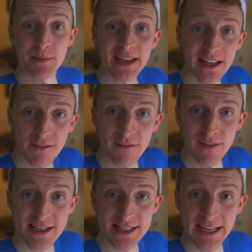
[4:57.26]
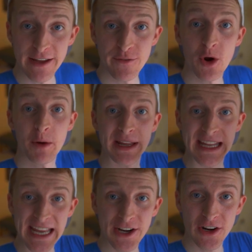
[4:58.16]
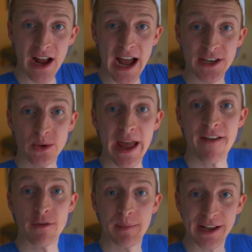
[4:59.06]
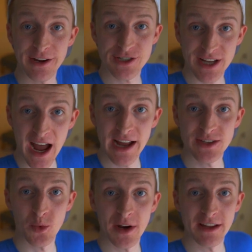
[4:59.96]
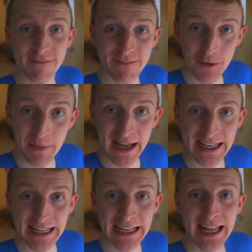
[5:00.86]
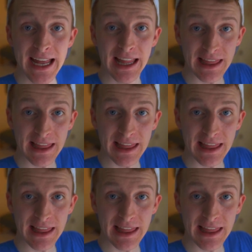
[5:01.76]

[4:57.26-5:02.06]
Speaking of investing, if you're a beginner, I do have the beginner's guide to wedding filmmaking,